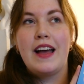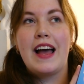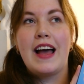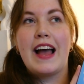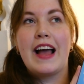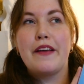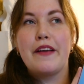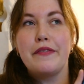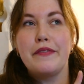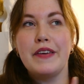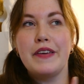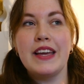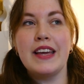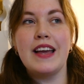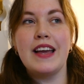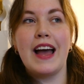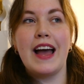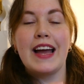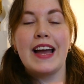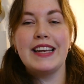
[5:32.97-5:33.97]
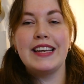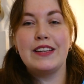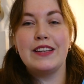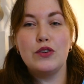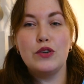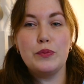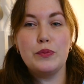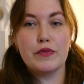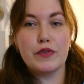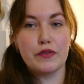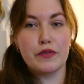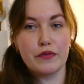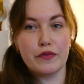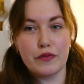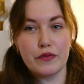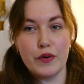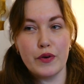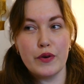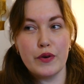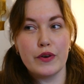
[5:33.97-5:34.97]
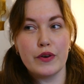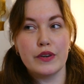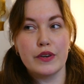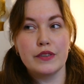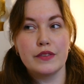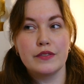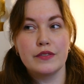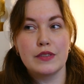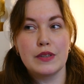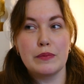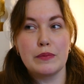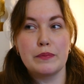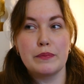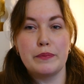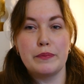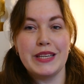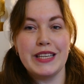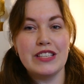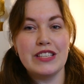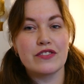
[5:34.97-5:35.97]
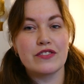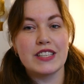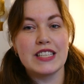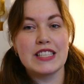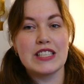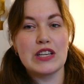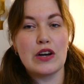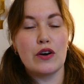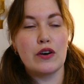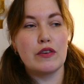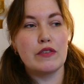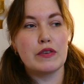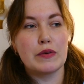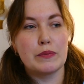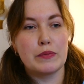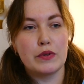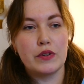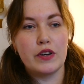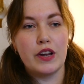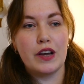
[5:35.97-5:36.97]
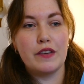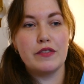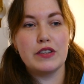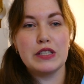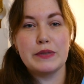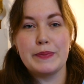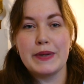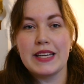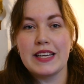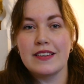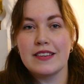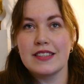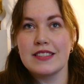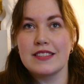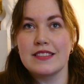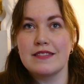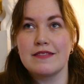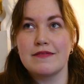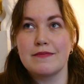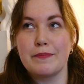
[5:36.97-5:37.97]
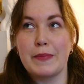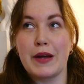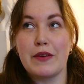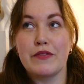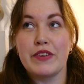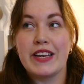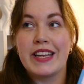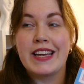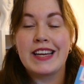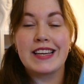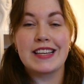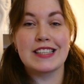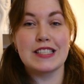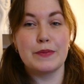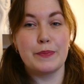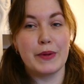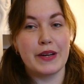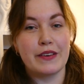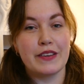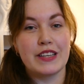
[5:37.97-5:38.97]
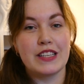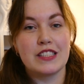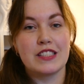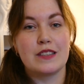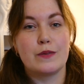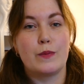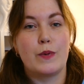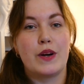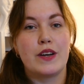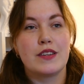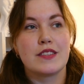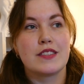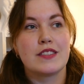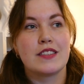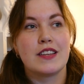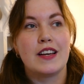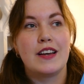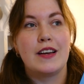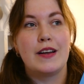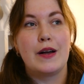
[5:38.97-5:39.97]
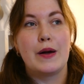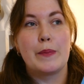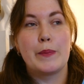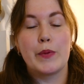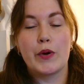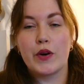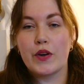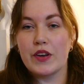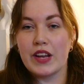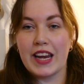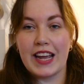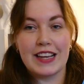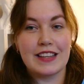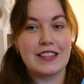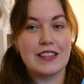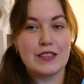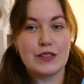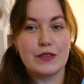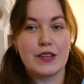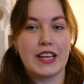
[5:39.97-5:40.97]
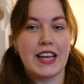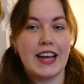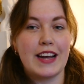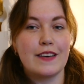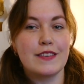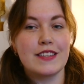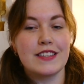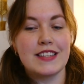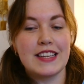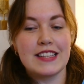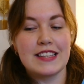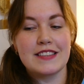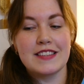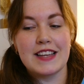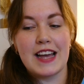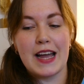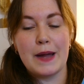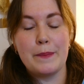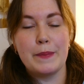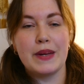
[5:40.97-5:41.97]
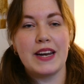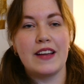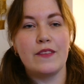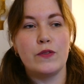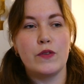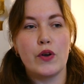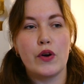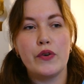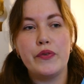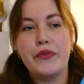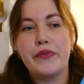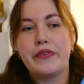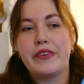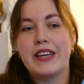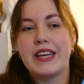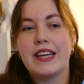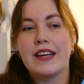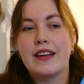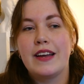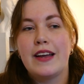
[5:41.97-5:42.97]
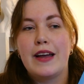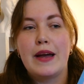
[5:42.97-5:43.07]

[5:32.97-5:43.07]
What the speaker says: I think I do prefer beach read over book lovers because my reading experience was more connected to the characters at the time, but I don't think